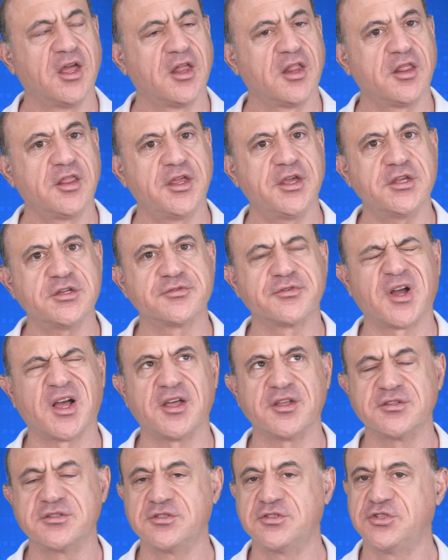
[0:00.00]
These
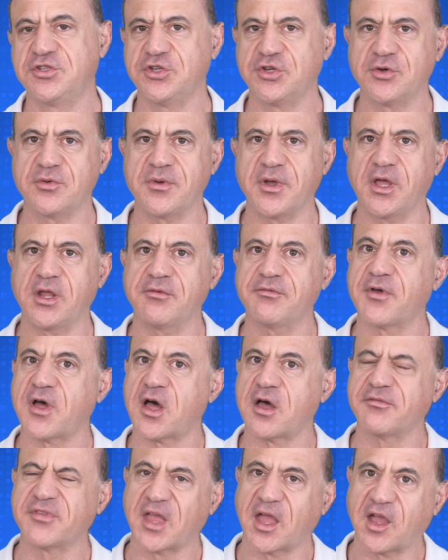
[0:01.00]
roles do
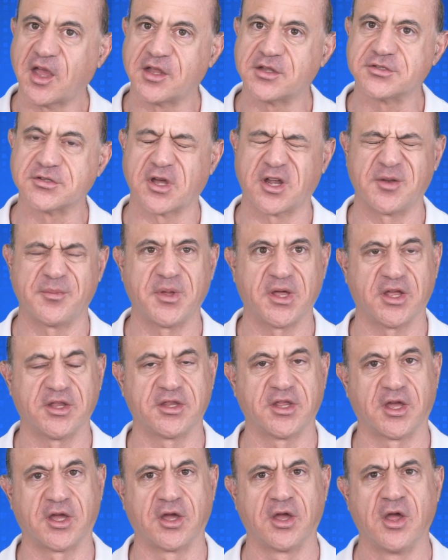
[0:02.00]
involve hands-on
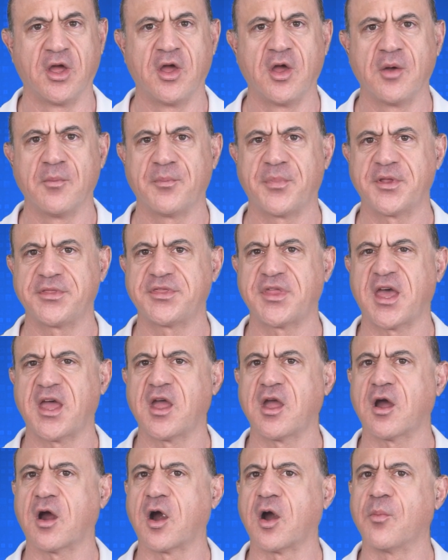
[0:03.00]
building, but
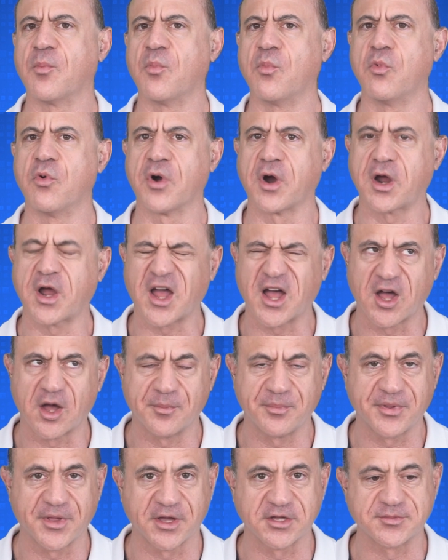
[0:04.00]
they are more
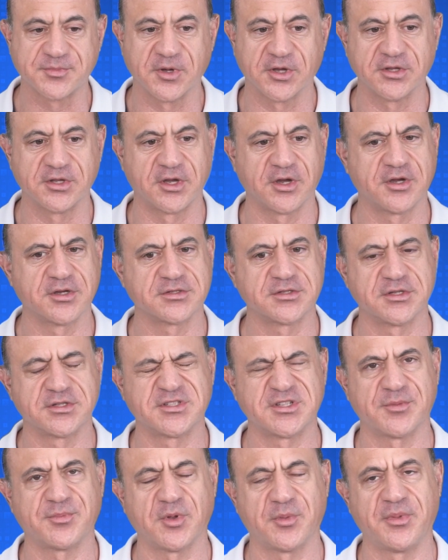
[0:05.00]
complex building because the
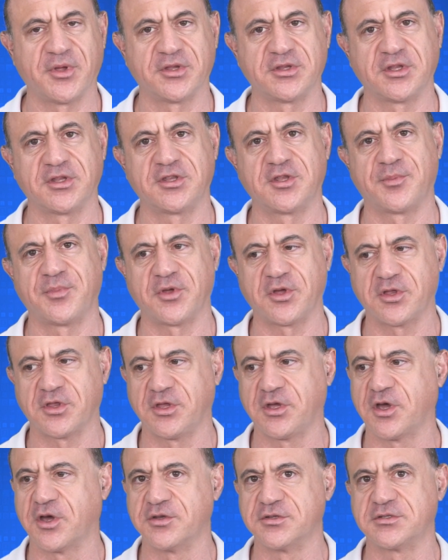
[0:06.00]
simple building typically
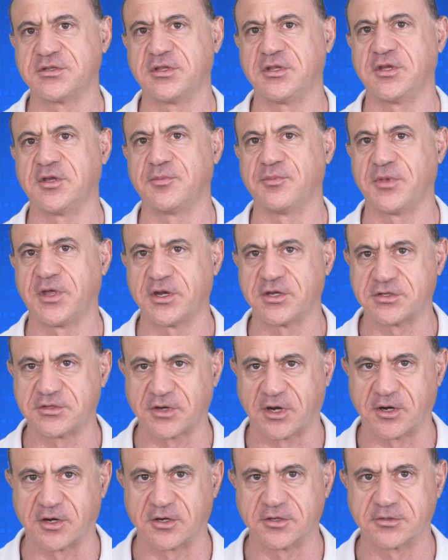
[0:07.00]
goes to the
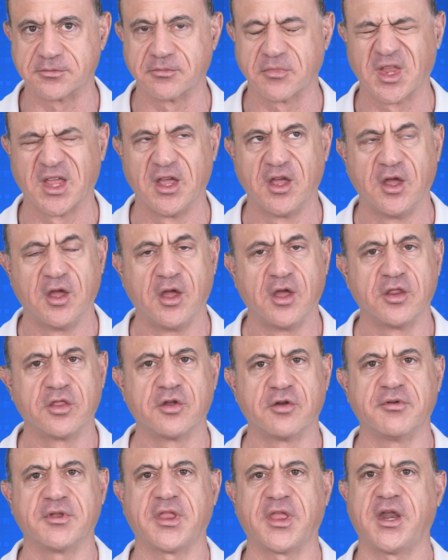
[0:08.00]
administrators.
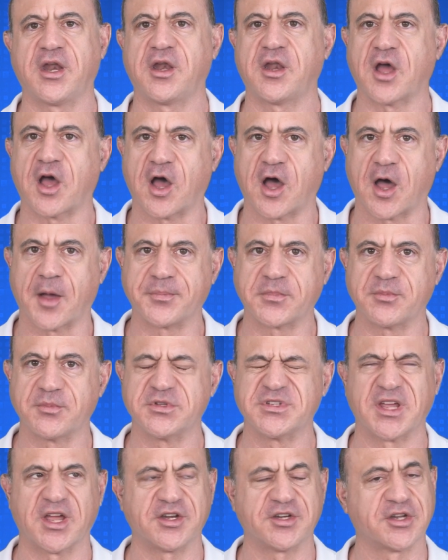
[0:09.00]
The related
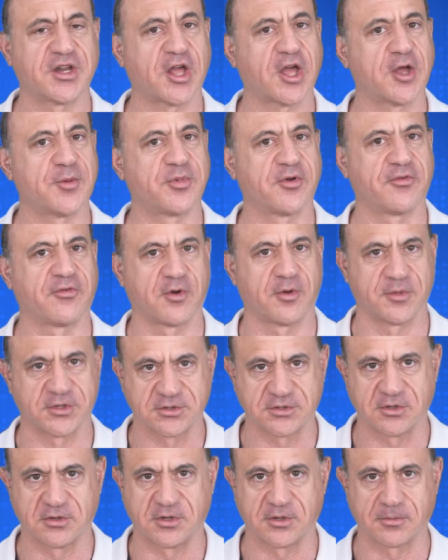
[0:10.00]
optimization and performance
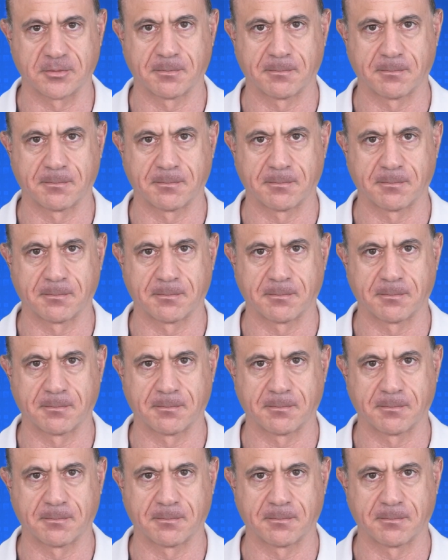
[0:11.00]
tuning.